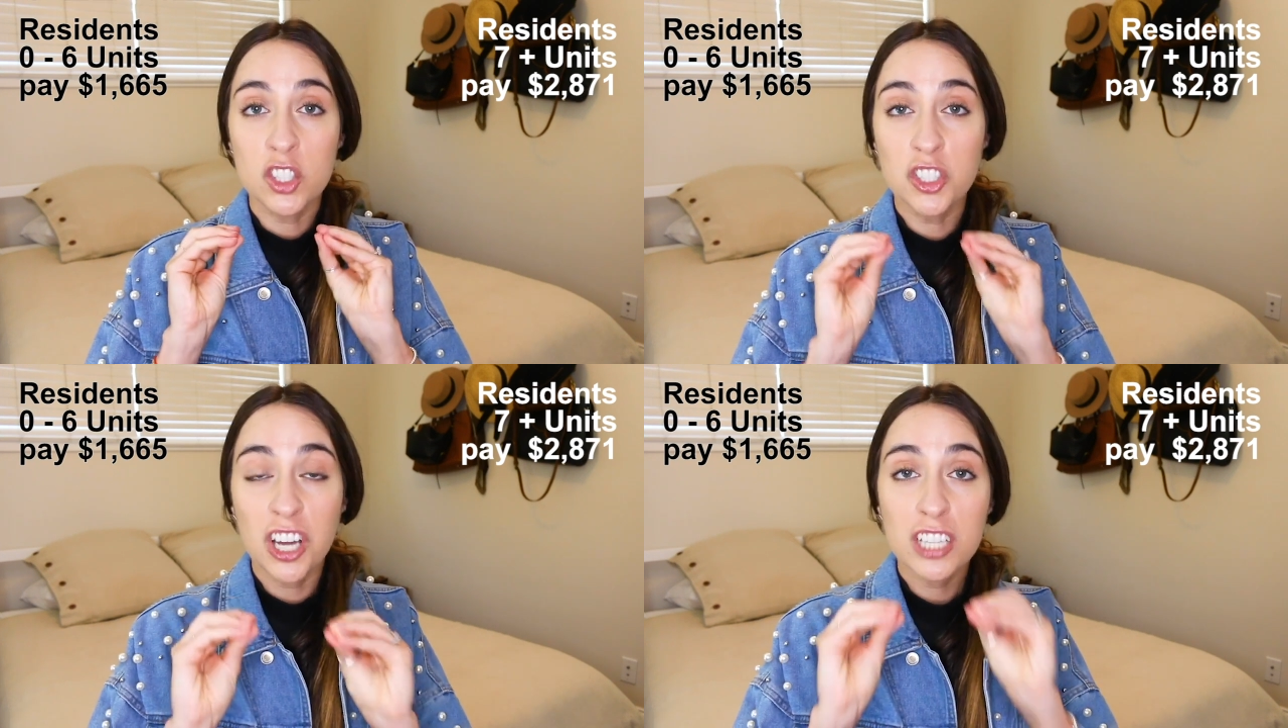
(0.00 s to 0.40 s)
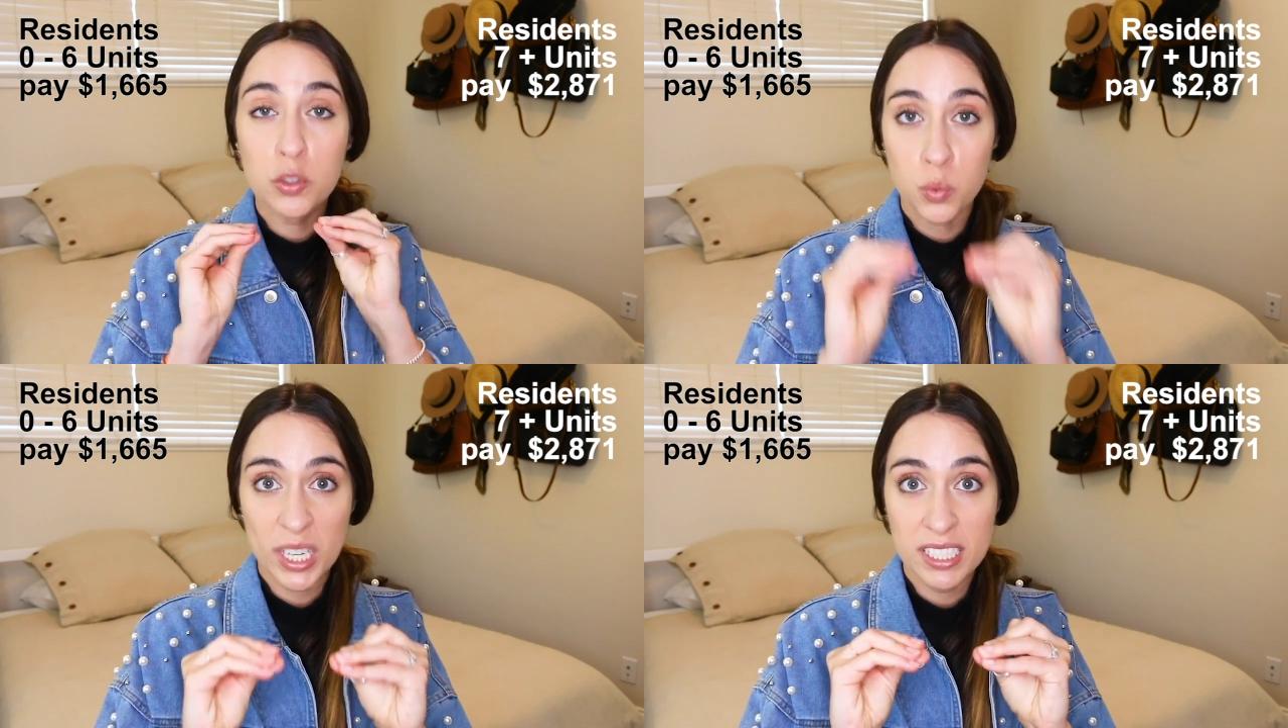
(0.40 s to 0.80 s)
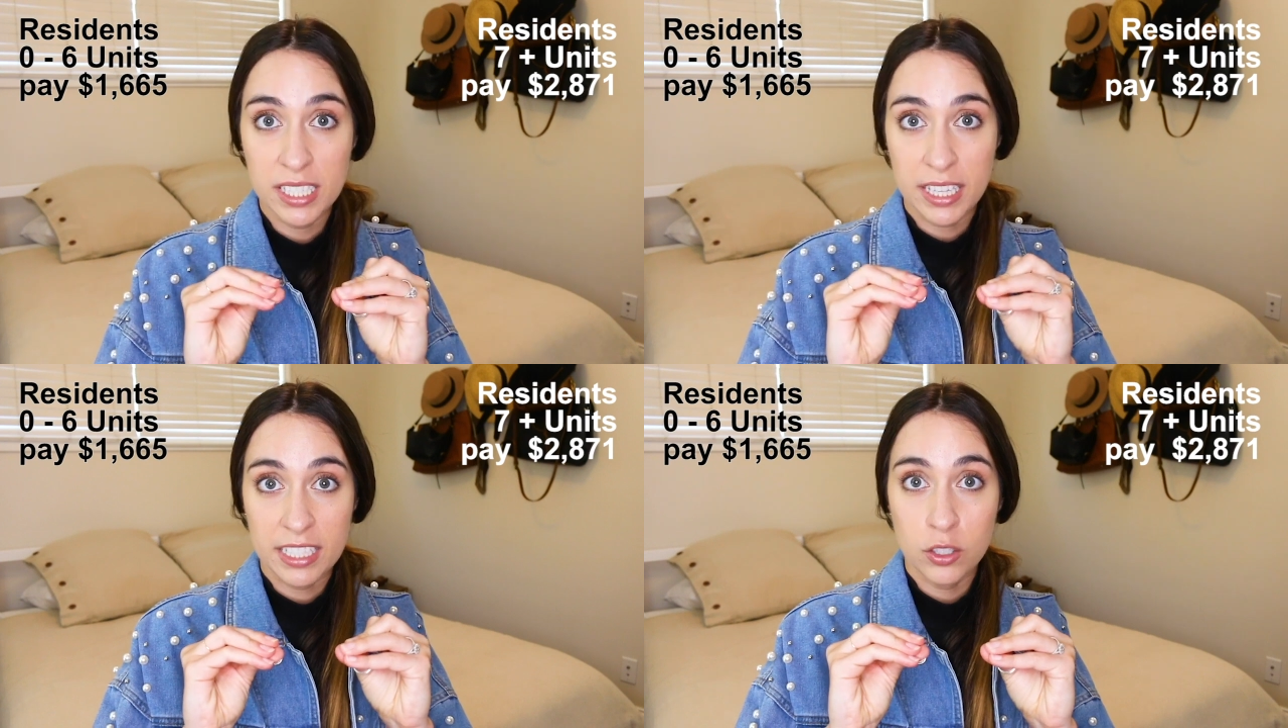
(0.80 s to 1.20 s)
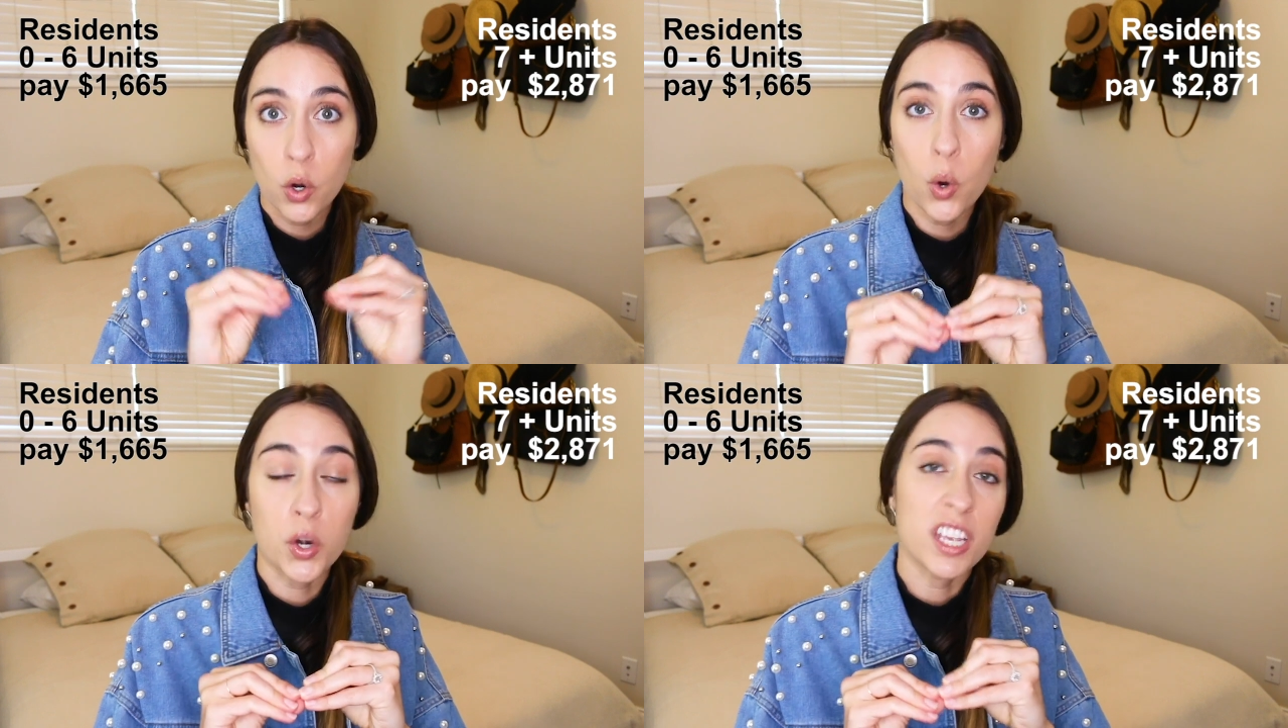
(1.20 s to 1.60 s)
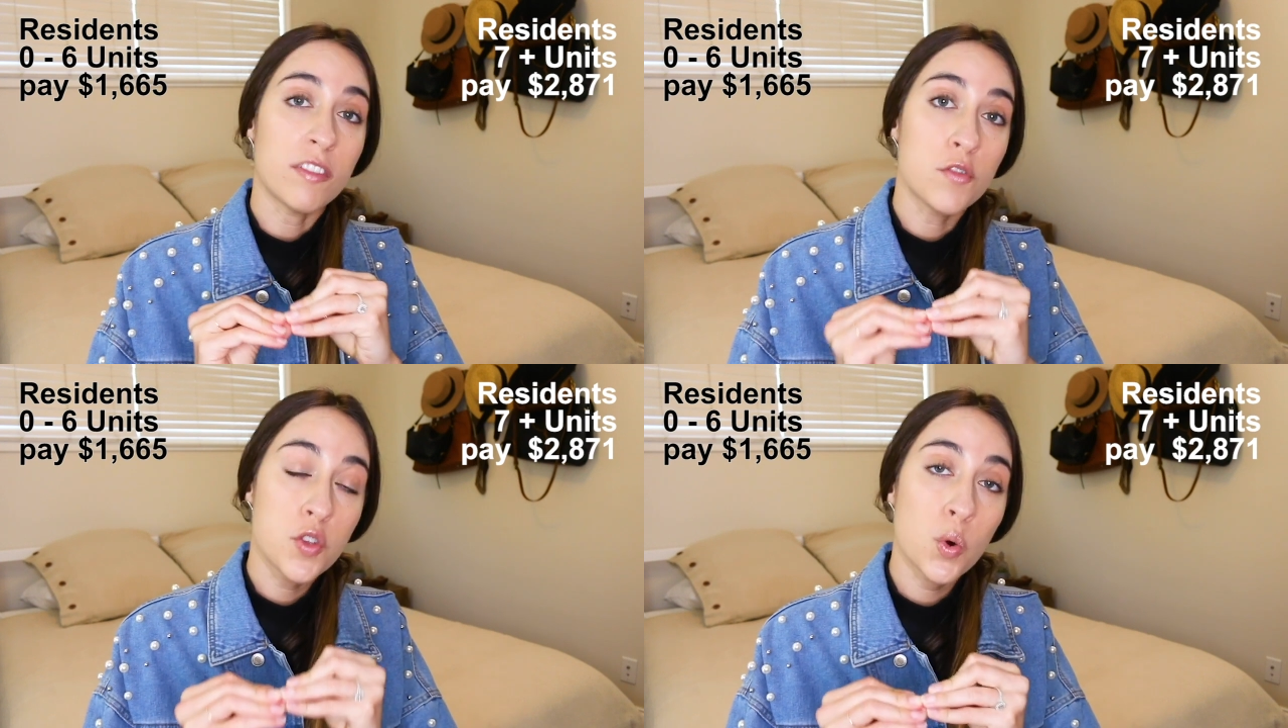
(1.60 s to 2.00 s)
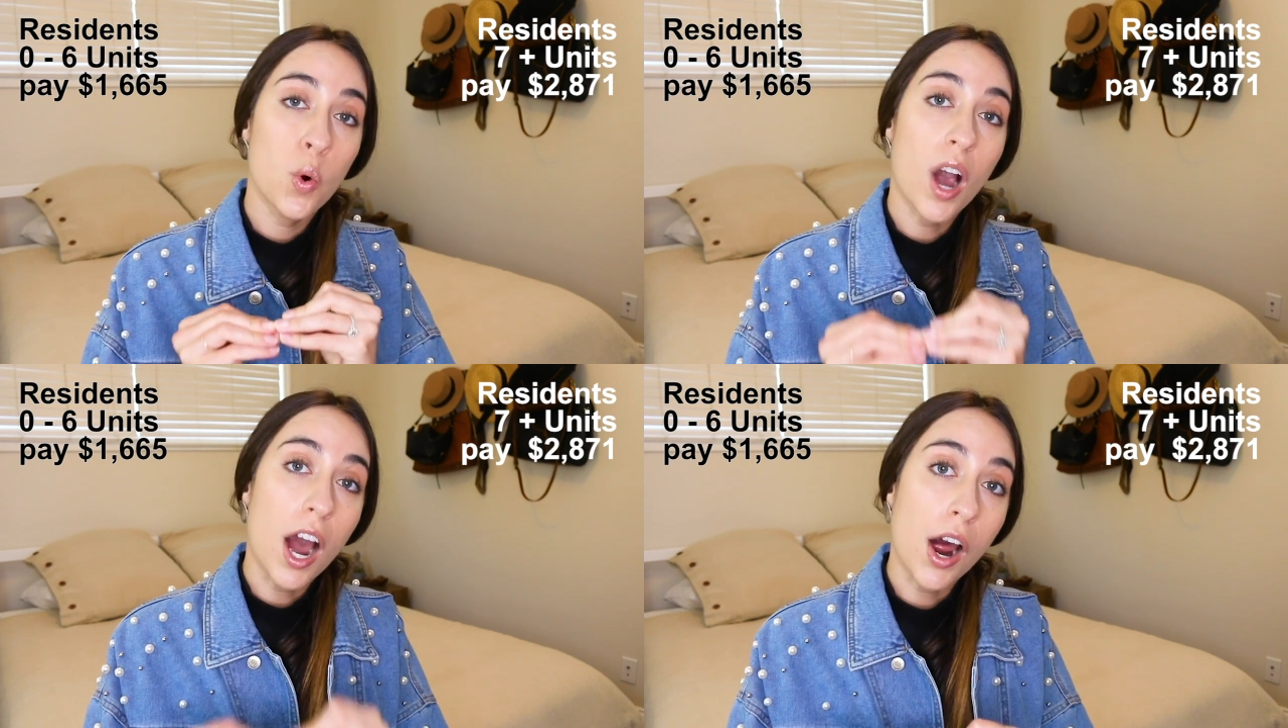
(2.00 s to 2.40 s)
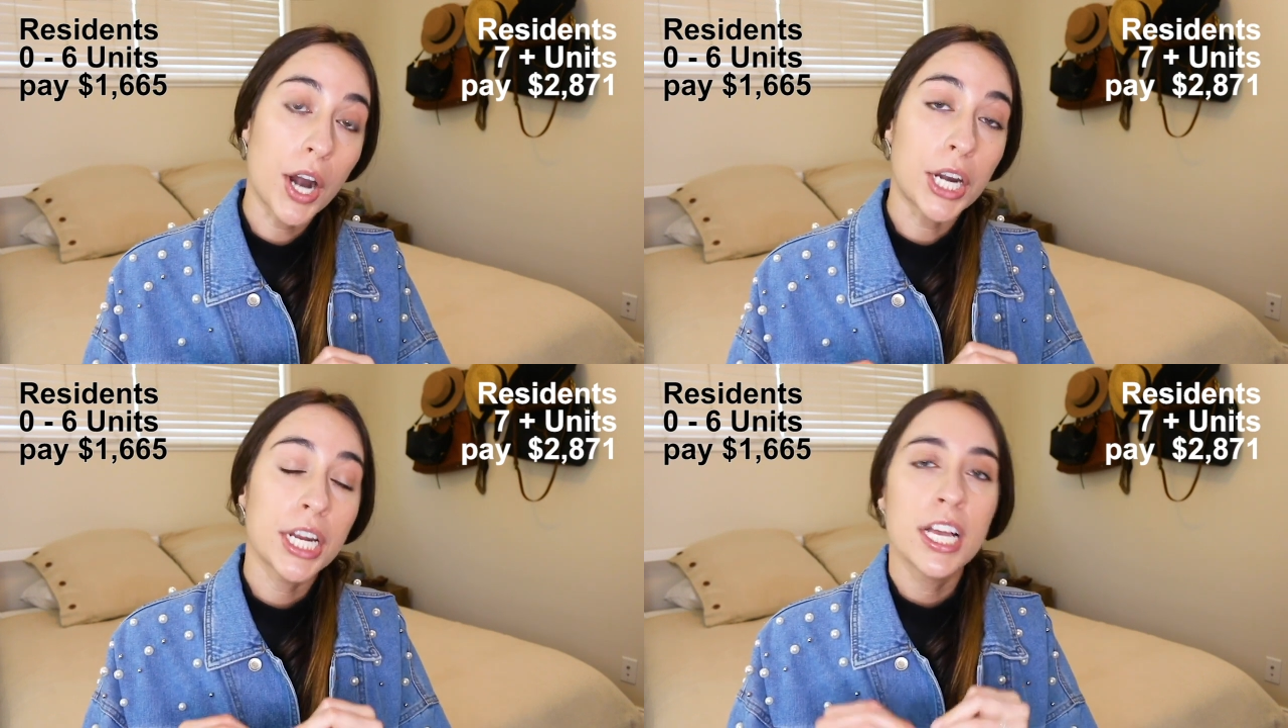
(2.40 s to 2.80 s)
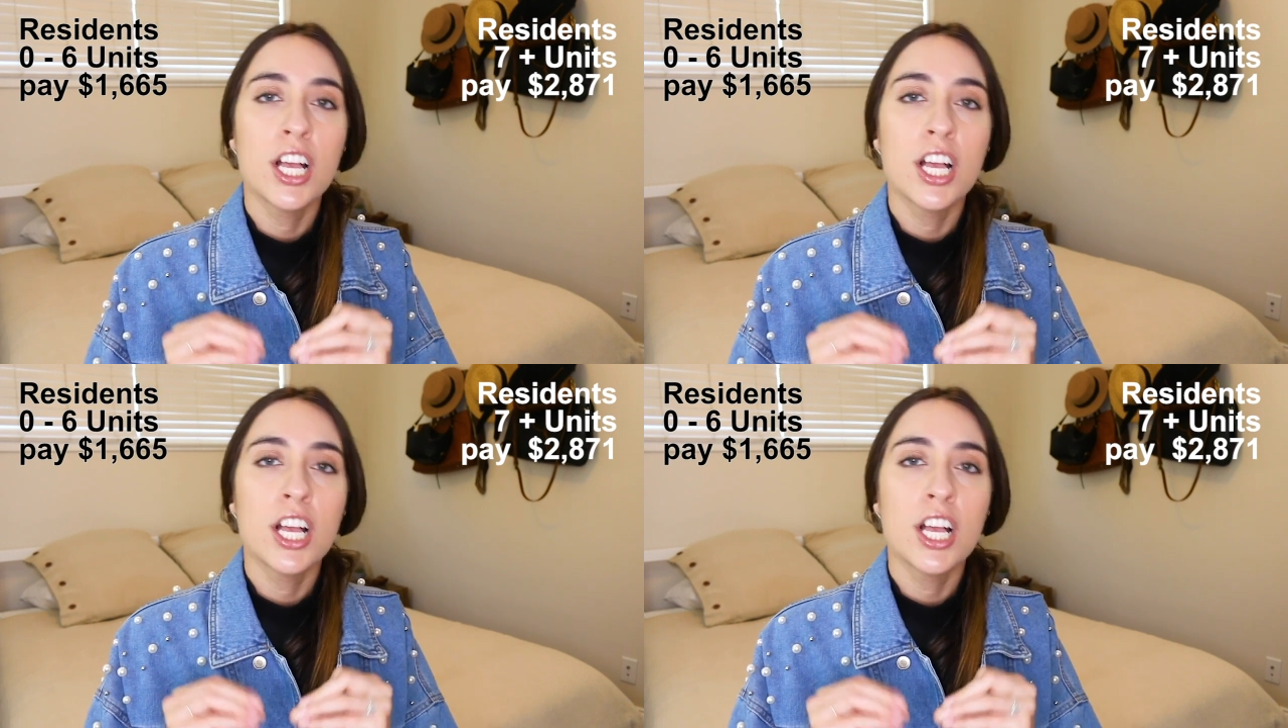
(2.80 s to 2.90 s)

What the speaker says: not resident or if you are